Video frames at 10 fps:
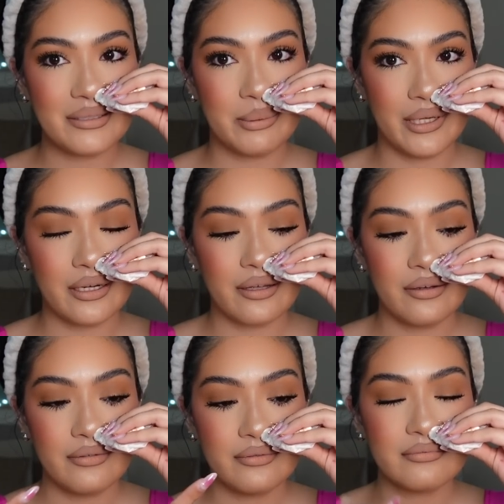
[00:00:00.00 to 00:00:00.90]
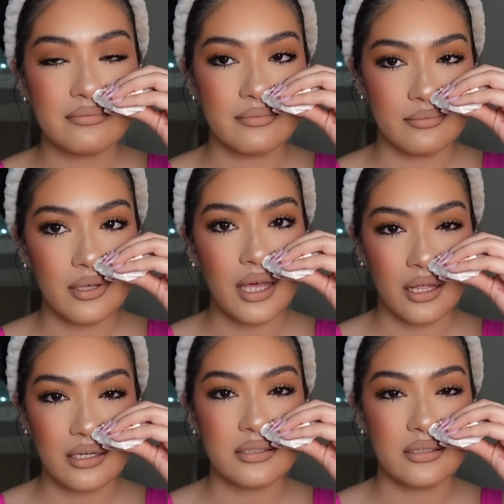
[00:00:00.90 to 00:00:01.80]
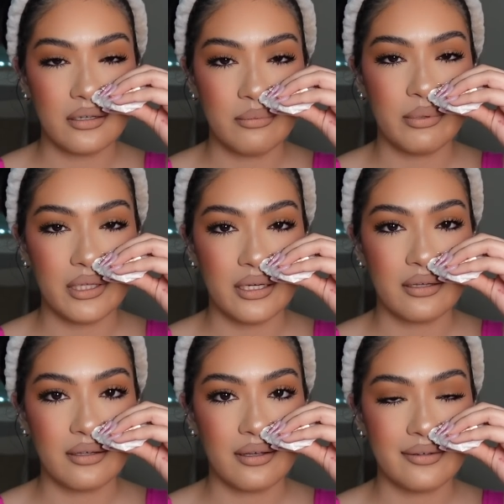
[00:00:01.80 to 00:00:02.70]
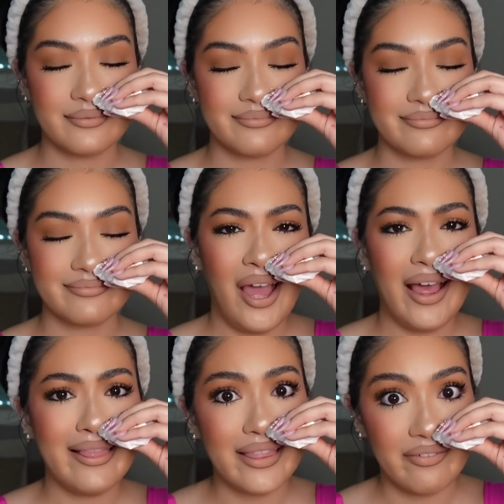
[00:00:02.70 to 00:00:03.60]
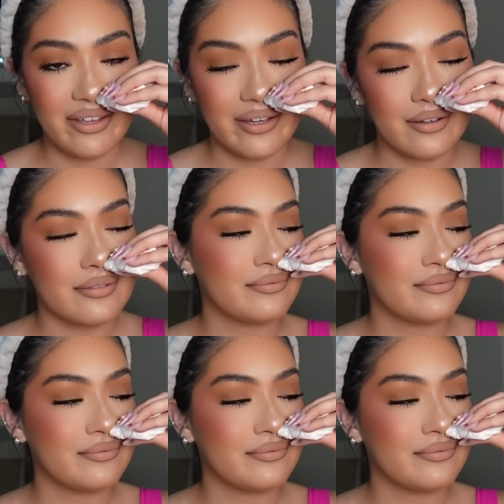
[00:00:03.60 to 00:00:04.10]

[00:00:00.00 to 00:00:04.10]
was about to go and it started bleeding again. I love it here.